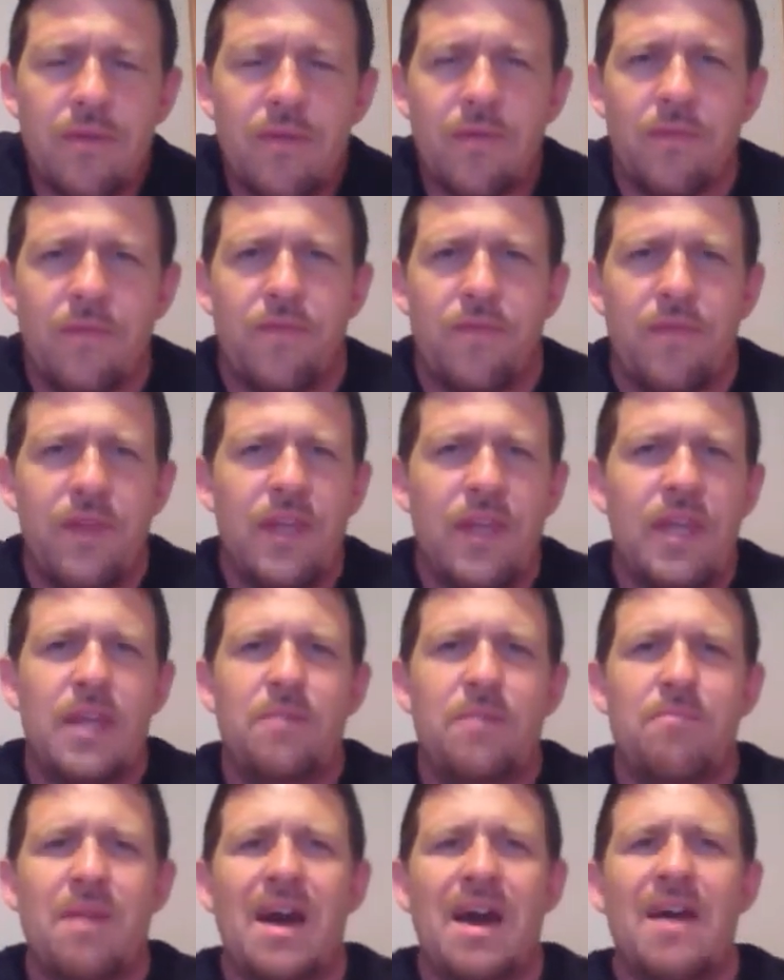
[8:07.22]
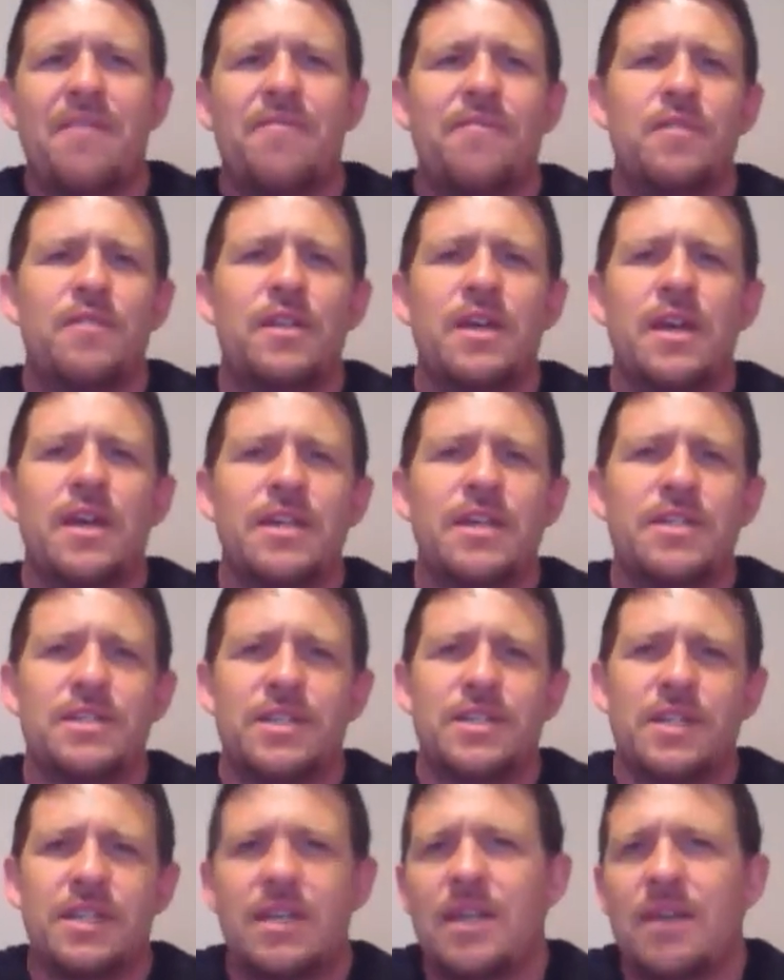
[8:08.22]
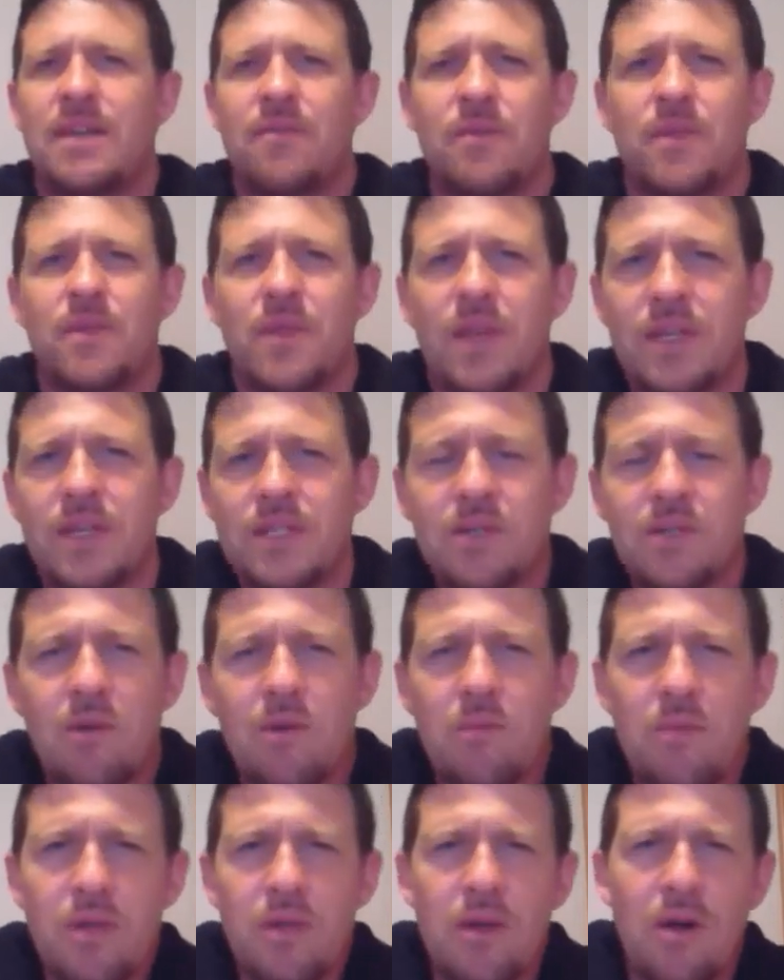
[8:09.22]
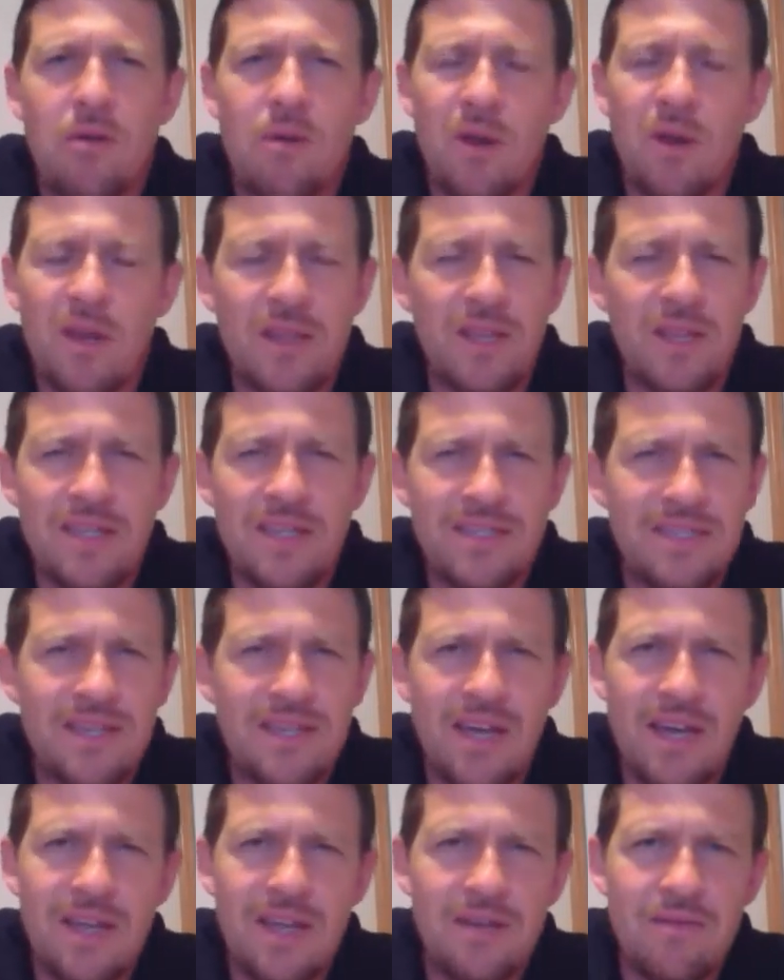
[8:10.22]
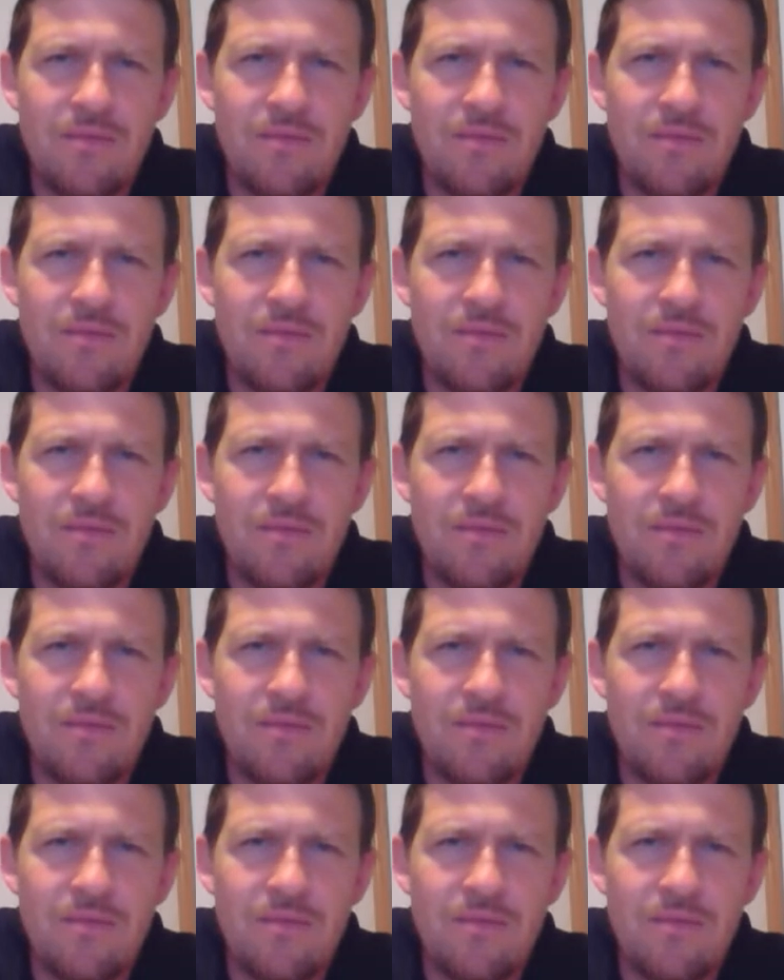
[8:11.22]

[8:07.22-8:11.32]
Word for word: feed my flesh and everything's going to be all right that's not